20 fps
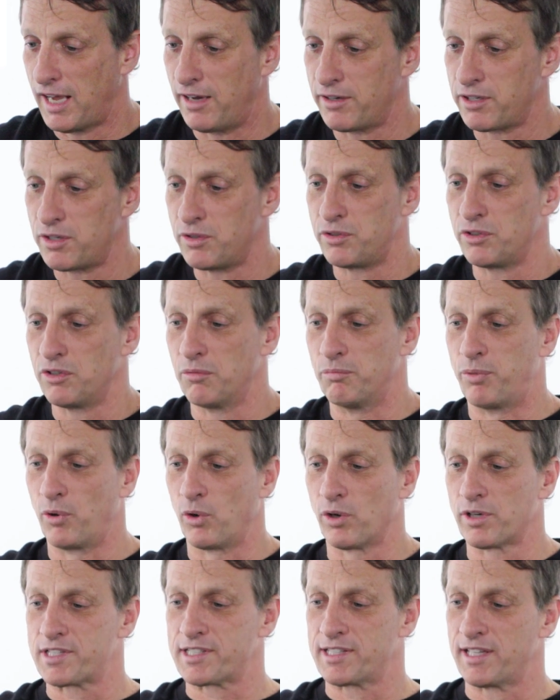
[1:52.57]
How do you do a
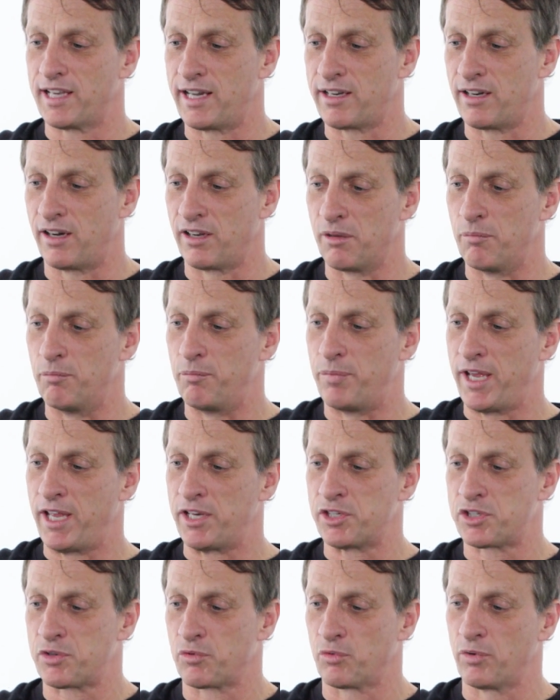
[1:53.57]
board slide on a
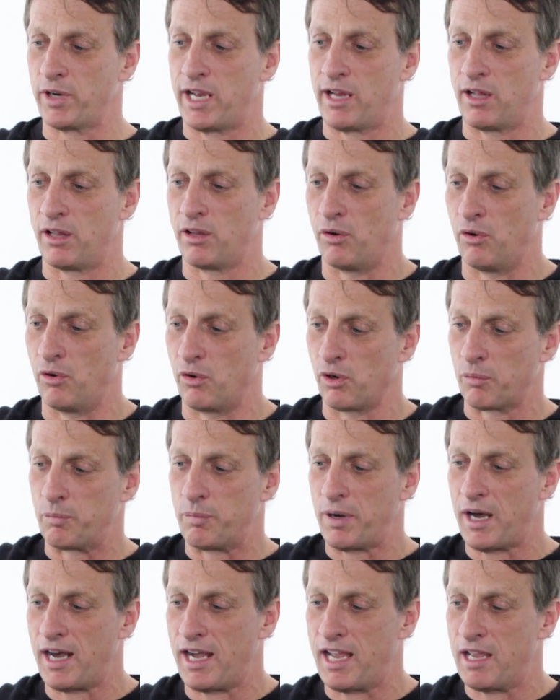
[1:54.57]
bench, rail, or
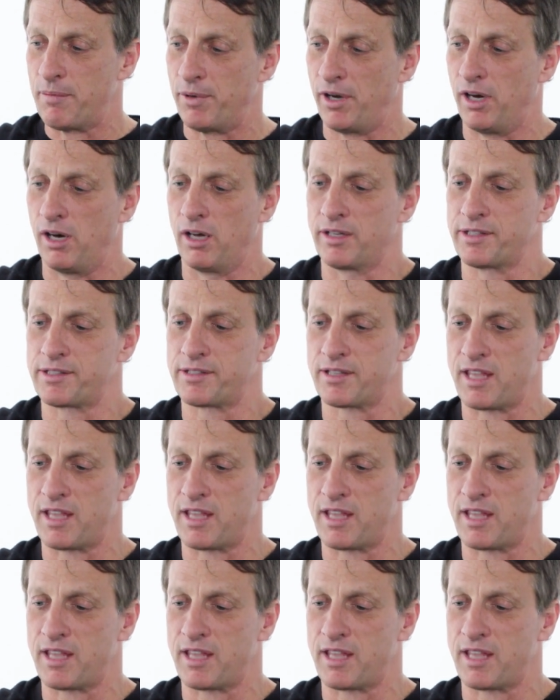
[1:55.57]
pipe on a